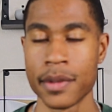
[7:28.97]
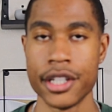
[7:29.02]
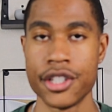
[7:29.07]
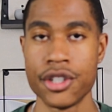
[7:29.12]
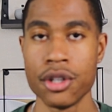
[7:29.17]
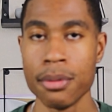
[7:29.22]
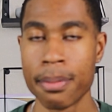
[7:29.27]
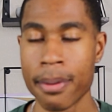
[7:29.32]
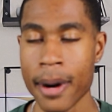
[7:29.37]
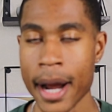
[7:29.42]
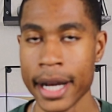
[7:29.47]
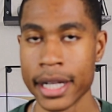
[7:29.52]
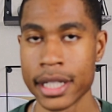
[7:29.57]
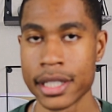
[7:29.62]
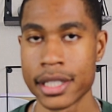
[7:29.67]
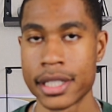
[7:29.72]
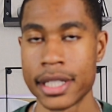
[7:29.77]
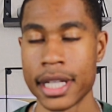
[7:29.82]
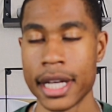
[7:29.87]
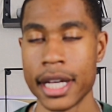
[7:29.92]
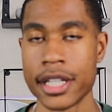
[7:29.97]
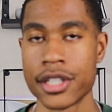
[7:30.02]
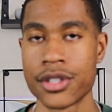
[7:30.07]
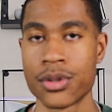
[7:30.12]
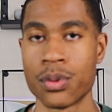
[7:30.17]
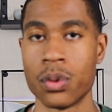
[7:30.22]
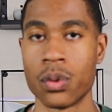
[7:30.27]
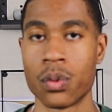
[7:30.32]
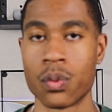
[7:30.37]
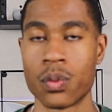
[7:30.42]
The two practice
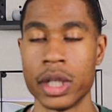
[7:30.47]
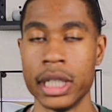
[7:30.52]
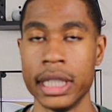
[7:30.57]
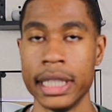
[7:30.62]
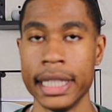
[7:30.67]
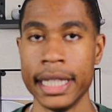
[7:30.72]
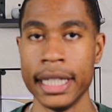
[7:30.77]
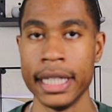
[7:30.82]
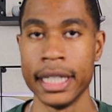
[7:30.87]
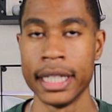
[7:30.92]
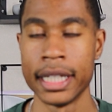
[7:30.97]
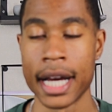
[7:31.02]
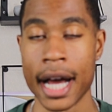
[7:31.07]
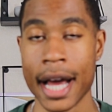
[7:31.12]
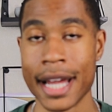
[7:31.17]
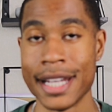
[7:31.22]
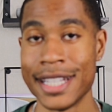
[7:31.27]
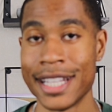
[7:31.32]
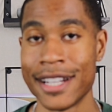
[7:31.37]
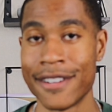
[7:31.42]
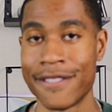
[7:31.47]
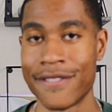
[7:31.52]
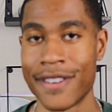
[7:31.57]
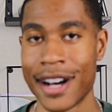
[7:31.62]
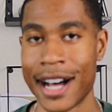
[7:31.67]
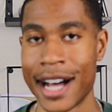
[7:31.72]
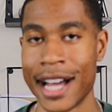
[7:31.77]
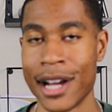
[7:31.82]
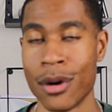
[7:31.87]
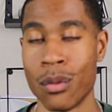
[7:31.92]
tests will really
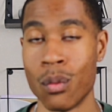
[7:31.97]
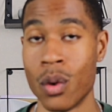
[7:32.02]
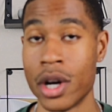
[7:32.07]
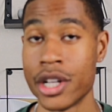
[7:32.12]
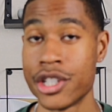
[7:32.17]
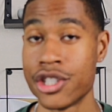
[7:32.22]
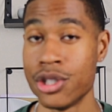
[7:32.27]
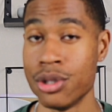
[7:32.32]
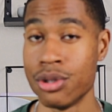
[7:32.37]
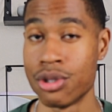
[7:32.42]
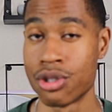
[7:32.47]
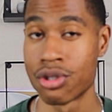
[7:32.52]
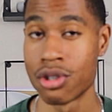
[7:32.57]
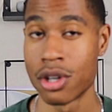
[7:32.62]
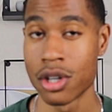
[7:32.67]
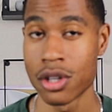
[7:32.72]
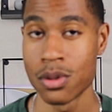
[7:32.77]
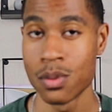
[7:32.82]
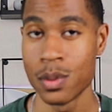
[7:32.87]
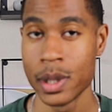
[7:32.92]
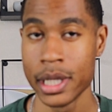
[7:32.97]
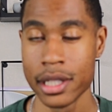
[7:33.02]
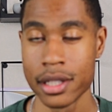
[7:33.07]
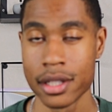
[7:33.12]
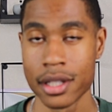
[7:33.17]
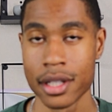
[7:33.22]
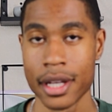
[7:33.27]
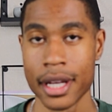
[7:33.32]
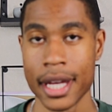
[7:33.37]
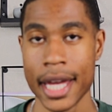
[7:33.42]
identify what you struggle
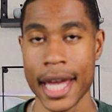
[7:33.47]
with